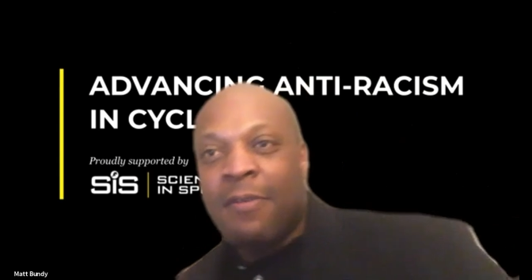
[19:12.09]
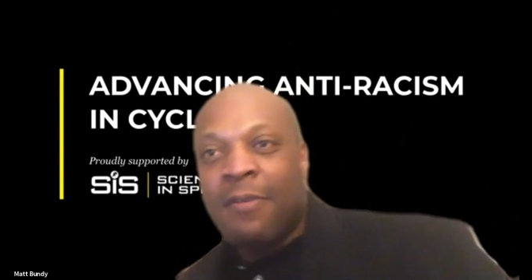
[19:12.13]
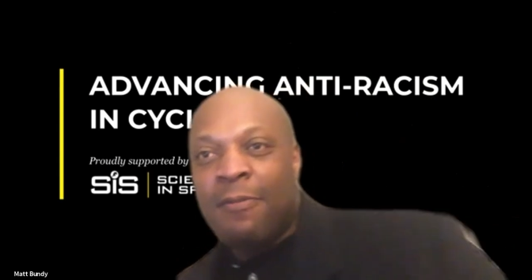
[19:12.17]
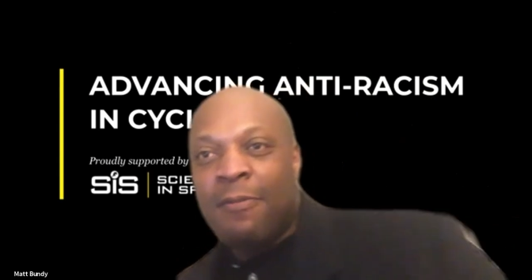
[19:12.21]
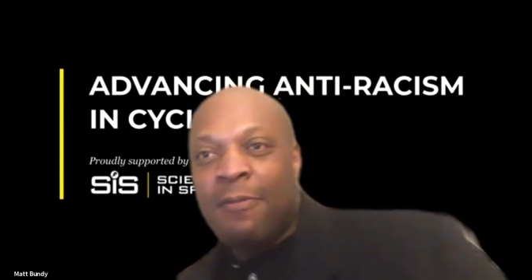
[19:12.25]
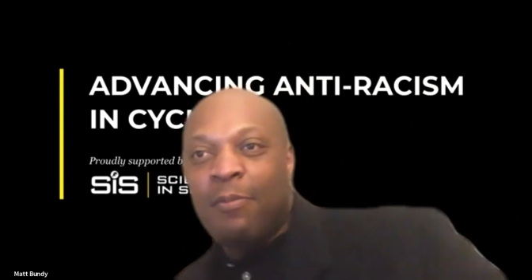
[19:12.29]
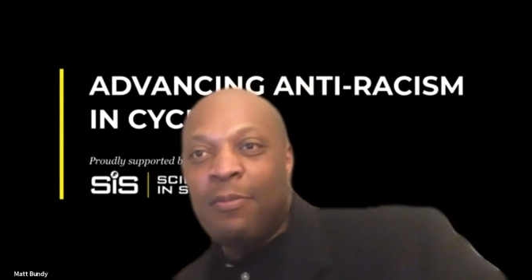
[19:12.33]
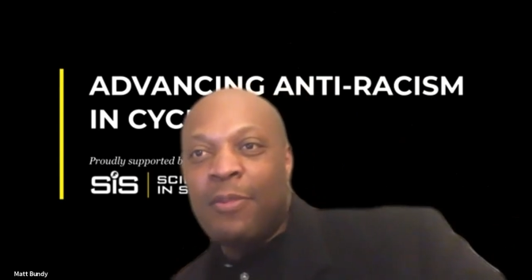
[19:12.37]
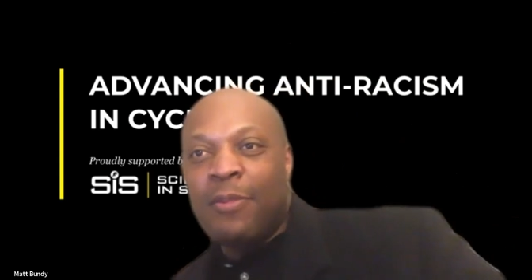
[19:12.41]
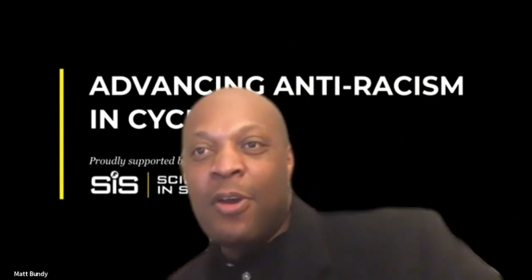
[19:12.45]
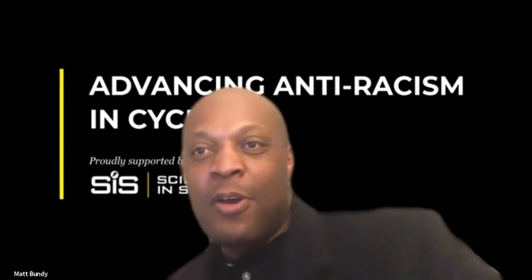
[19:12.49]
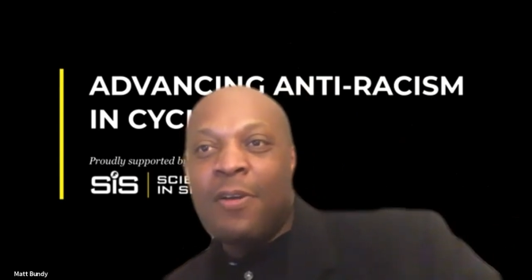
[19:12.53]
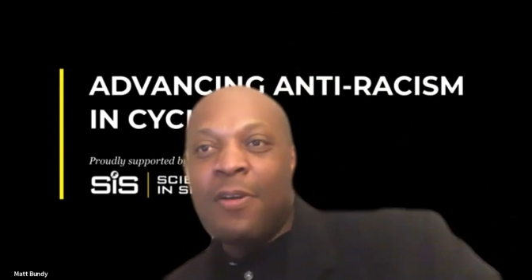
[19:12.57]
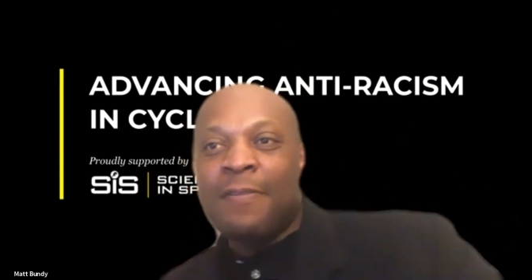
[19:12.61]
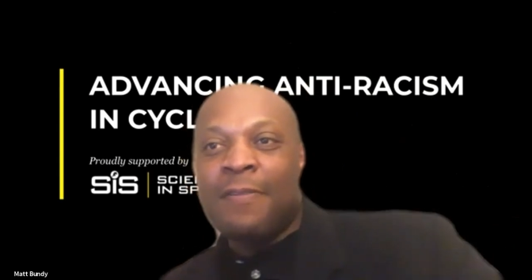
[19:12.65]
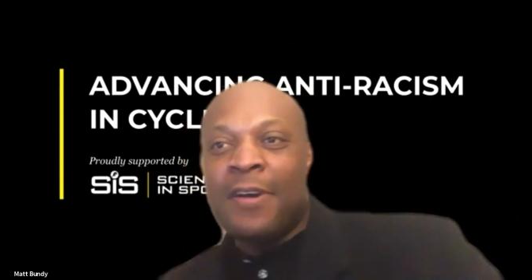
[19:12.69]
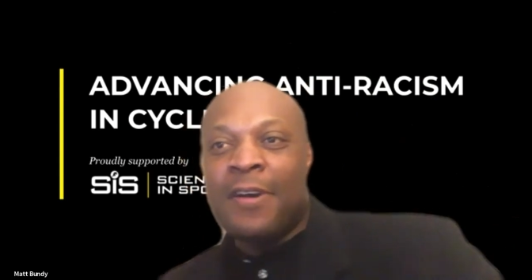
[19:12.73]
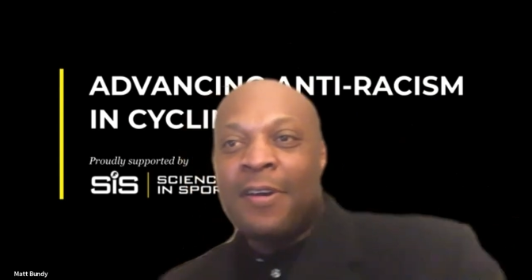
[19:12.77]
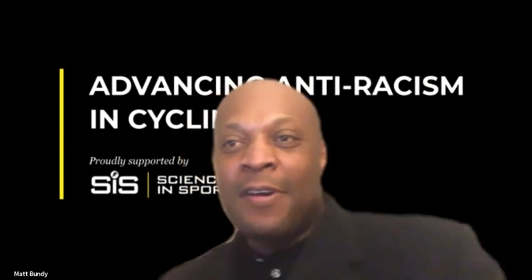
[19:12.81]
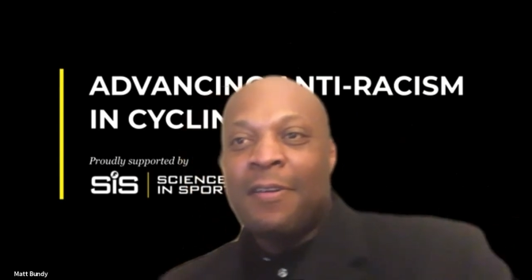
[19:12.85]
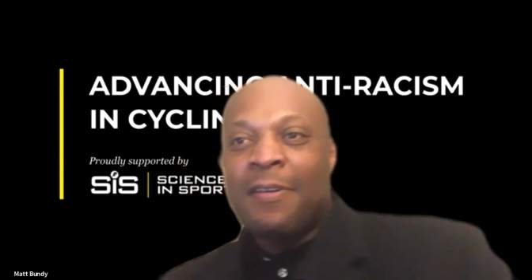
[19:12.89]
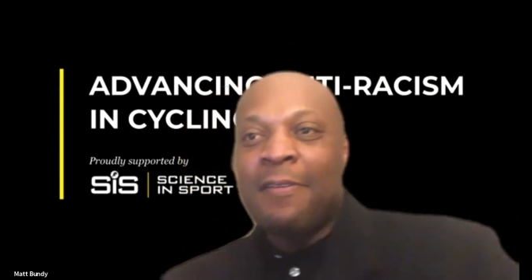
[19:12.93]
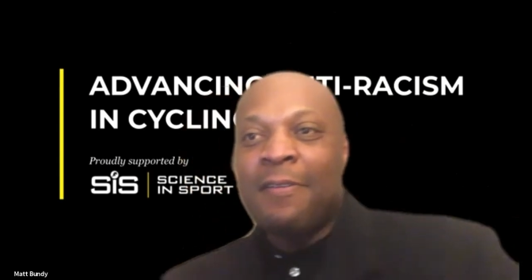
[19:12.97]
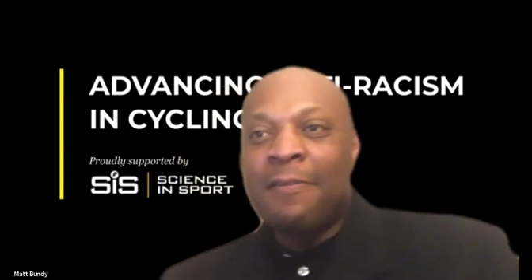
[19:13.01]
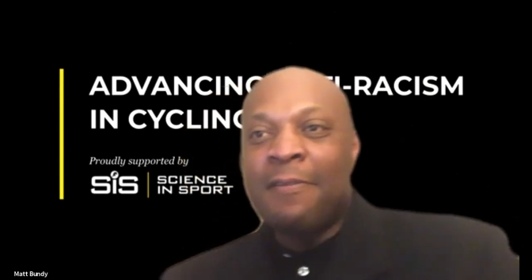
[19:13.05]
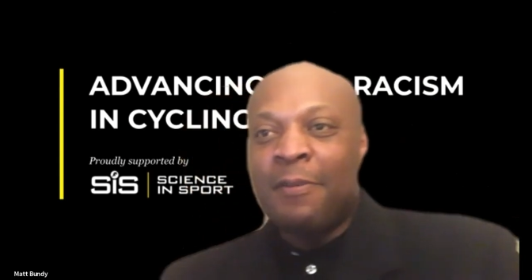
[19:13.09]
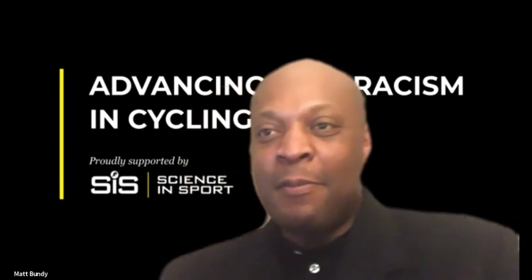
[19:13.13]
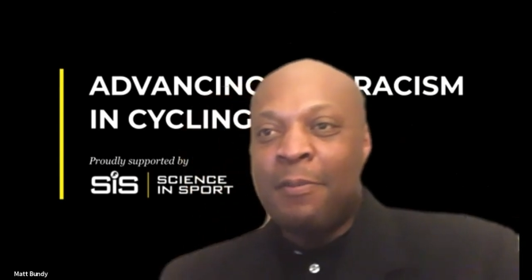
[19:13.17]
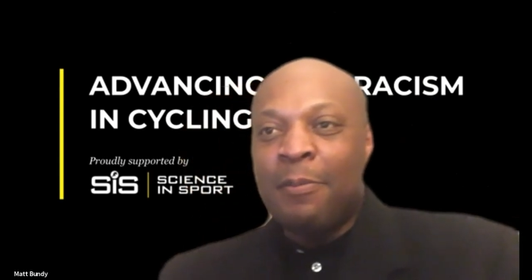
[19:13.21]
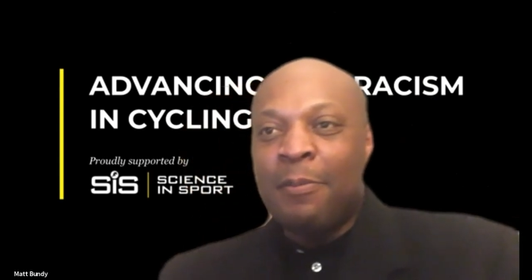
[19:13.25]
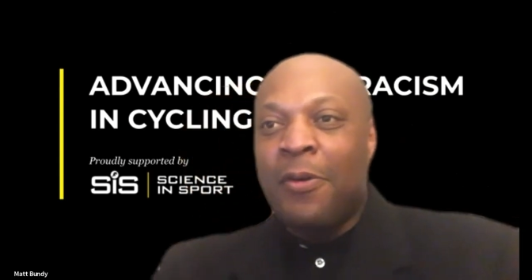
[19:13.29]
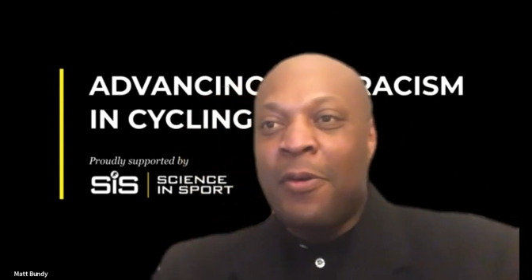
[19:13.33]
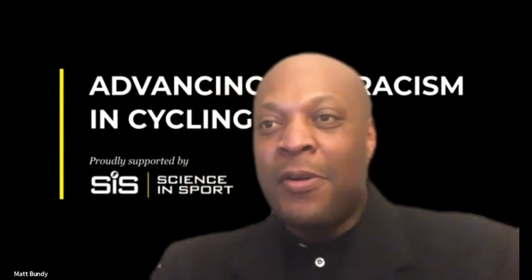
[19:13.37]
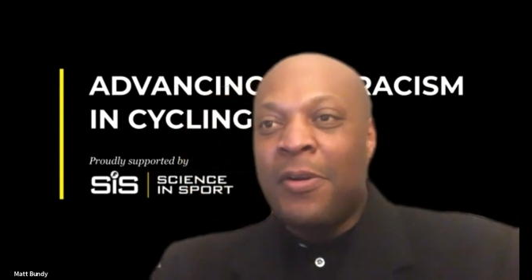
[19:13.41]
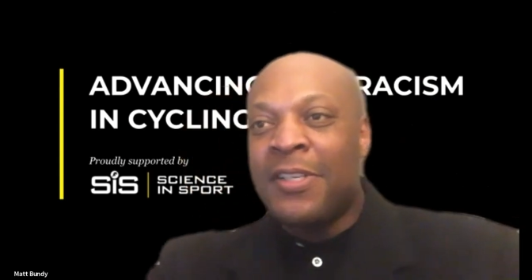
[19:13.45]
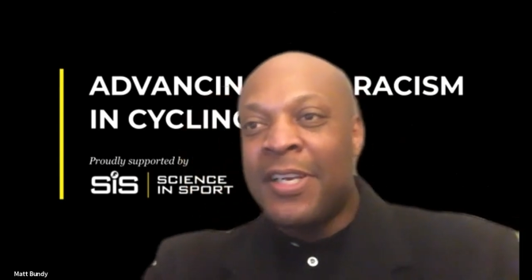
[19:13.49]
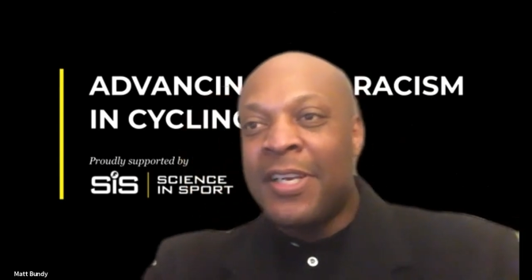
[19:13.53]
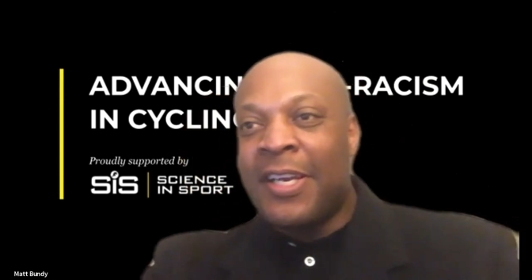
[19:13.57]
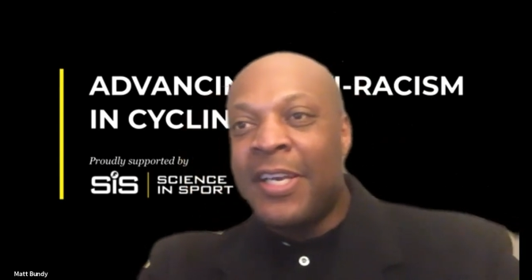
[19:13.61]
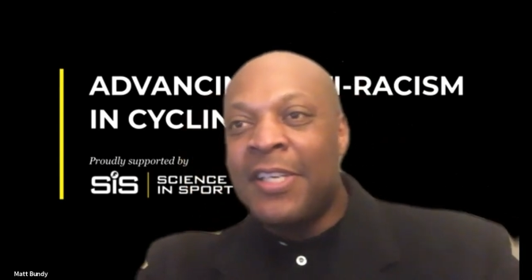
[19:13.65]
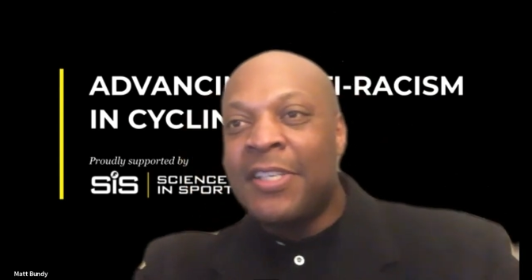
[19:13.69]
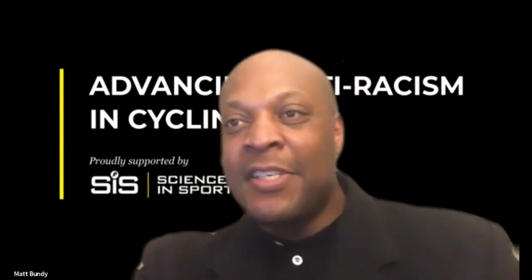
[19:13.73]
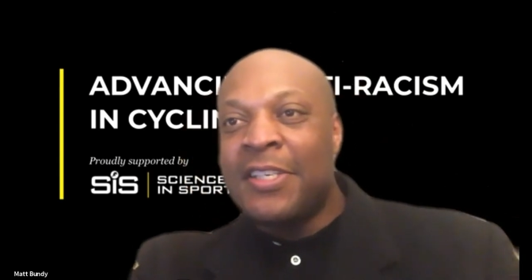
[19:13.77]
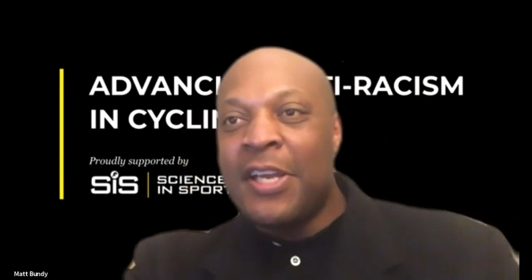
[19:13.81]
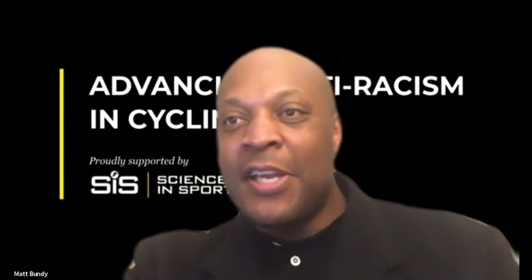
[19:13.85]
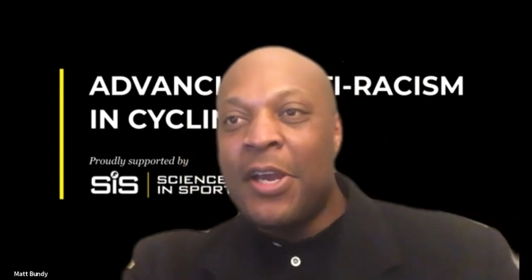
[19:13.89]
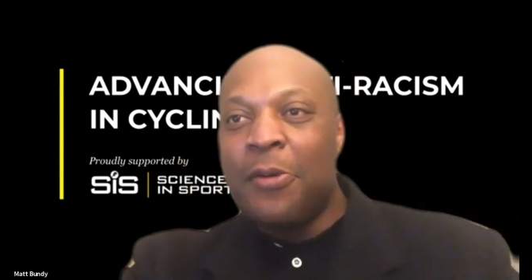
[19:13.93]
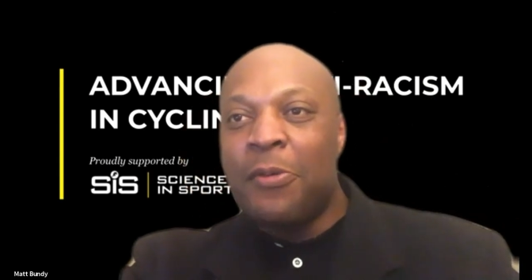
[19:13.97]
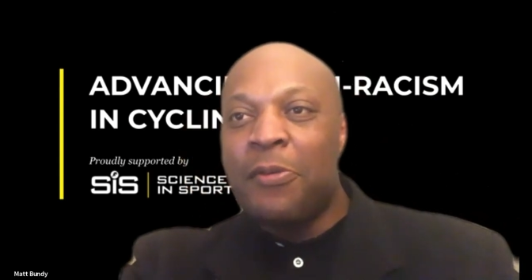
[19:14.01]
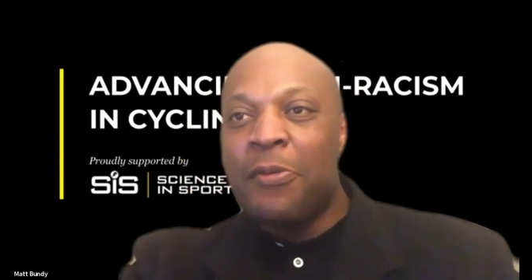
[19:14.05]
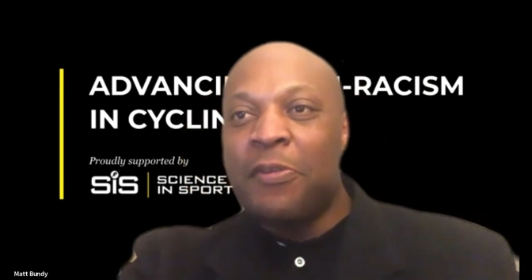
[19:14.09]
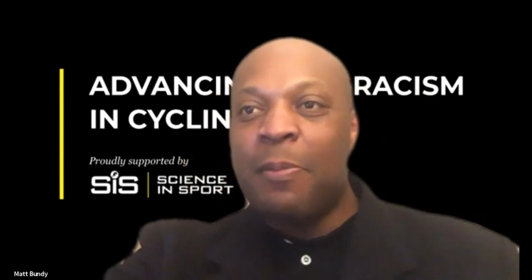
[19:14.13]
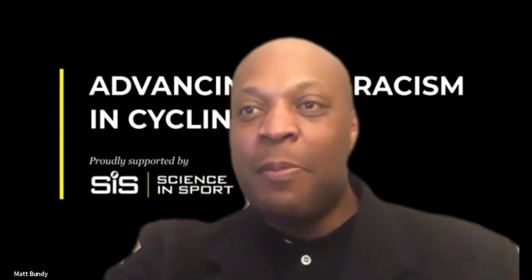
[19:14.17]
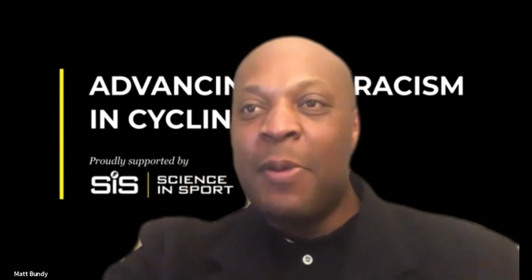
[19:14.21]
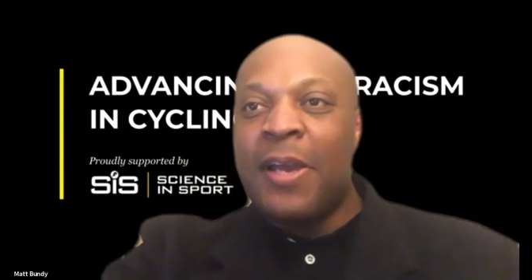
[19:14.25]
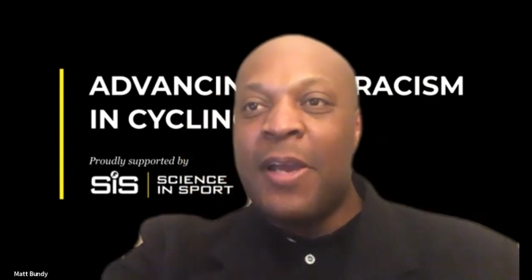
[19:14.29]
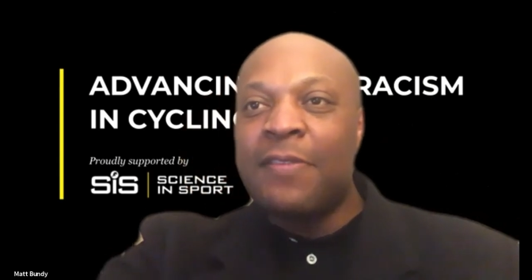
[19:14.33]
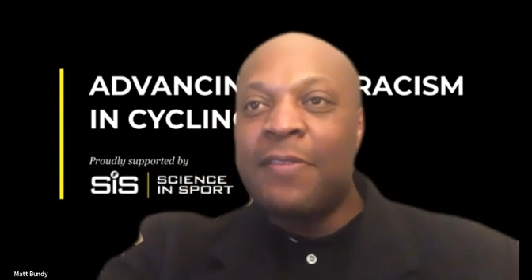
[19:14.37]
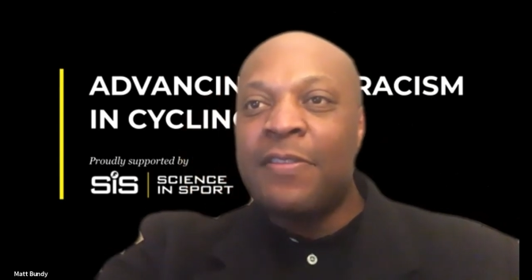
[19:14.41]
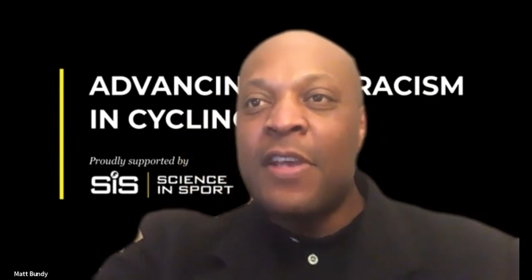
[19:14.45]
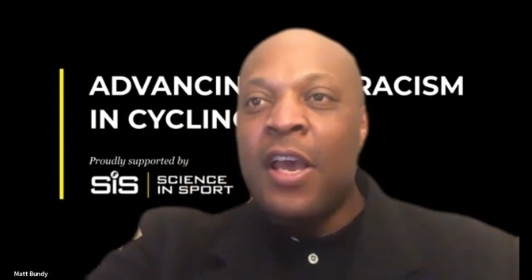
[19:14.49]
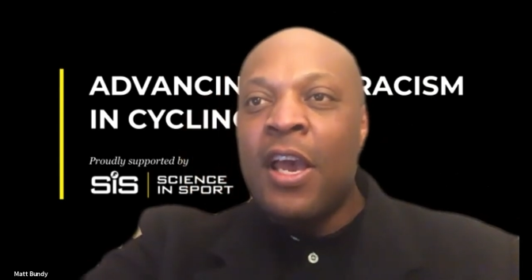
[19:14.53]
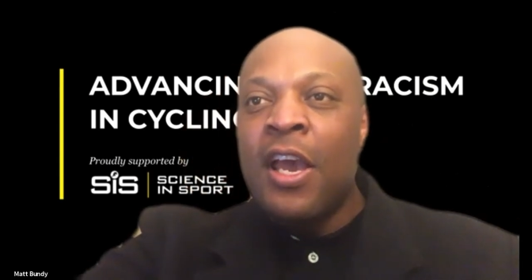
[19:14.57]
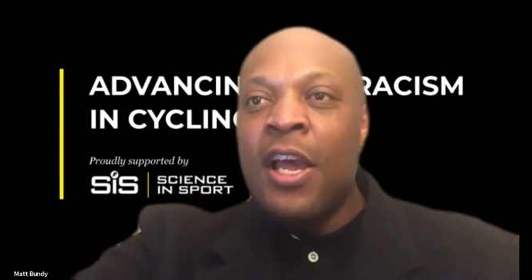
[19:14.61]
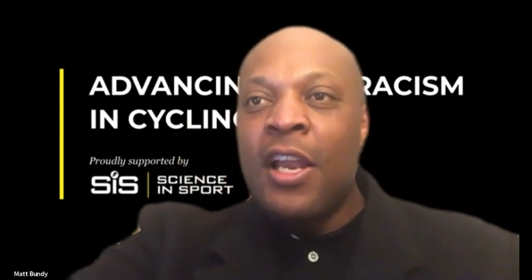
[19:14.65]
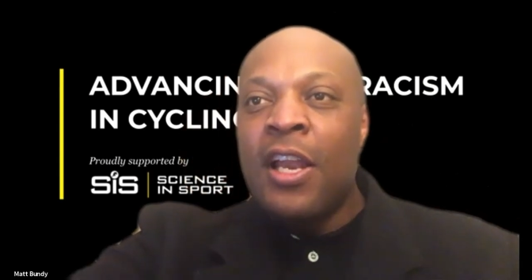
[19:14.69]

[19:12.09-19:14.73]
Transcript: Dover for Maurice, I guess, in that respect.